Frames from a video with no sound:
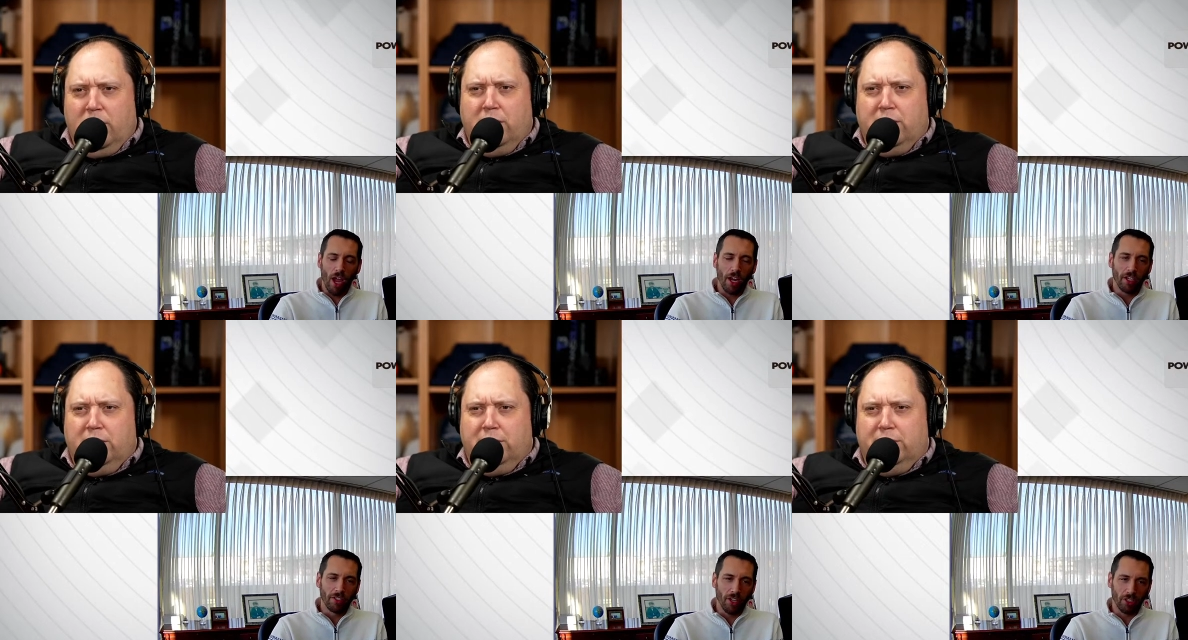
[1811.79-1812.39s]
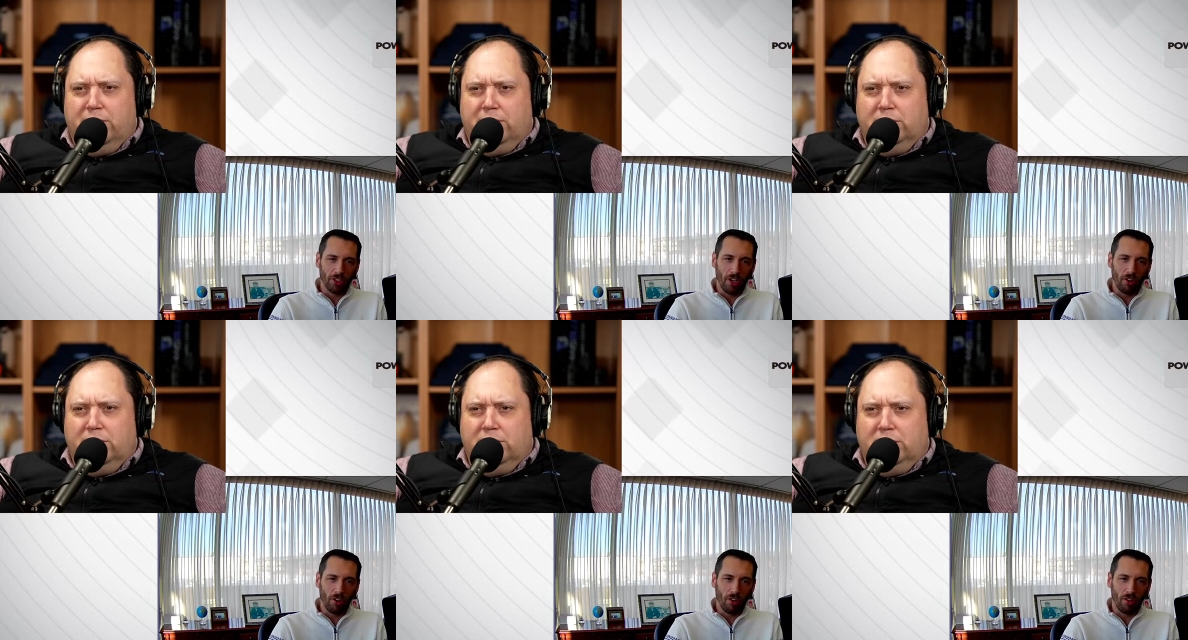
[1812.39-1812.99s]
Speaker 1: you kind of
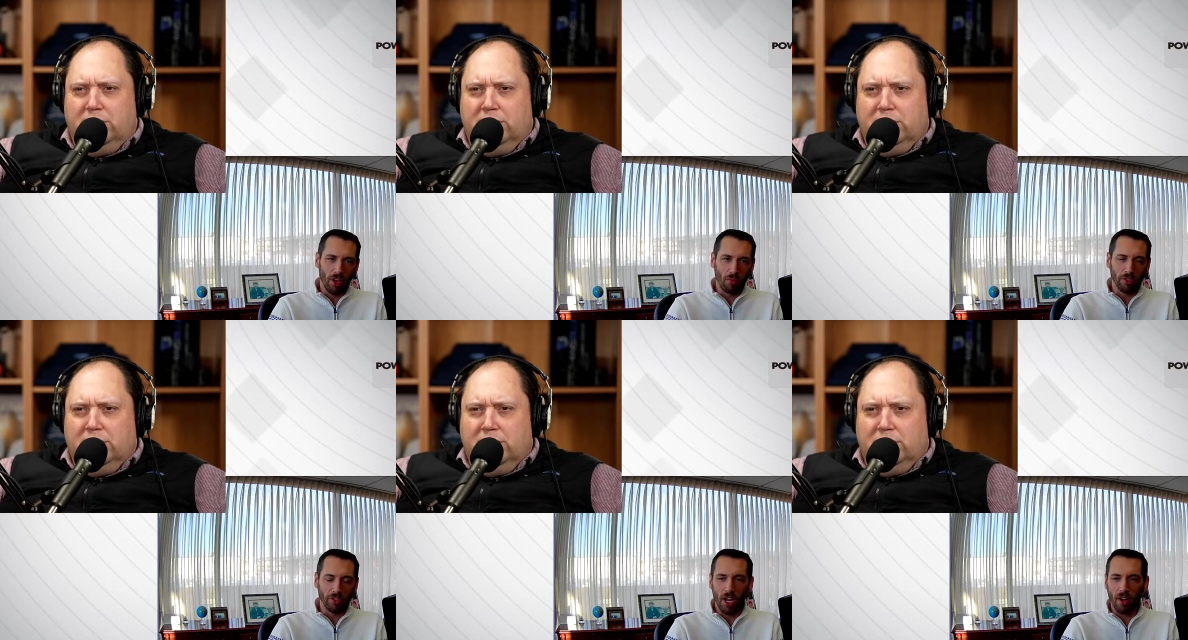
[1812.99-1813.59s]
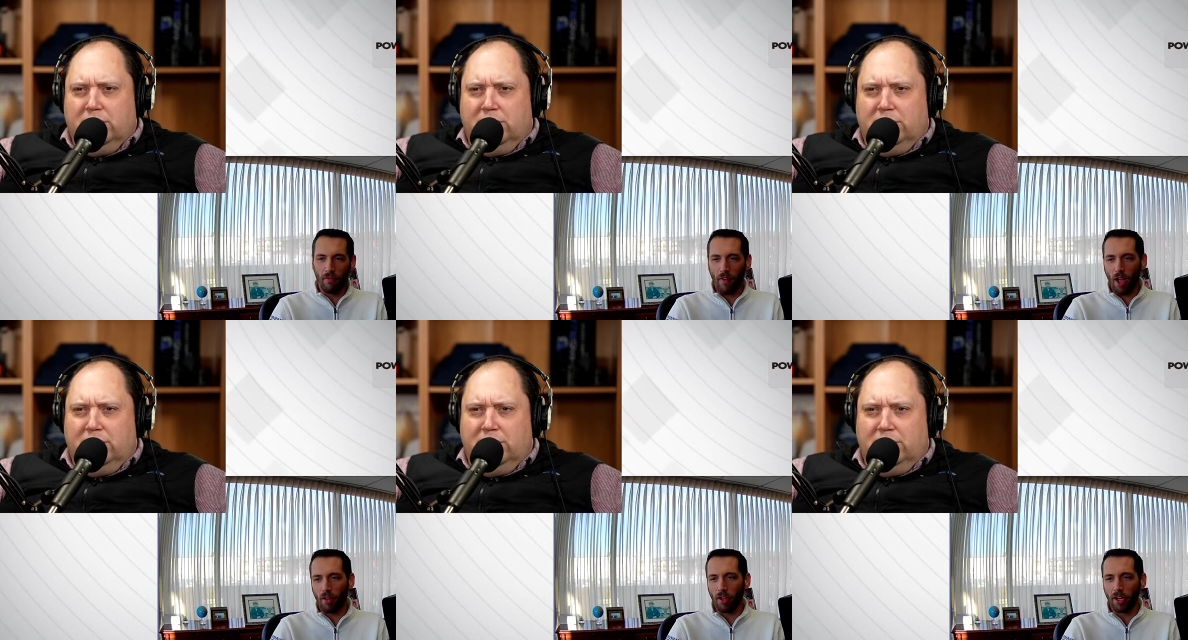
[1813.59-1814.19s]
touched on earlier was kind of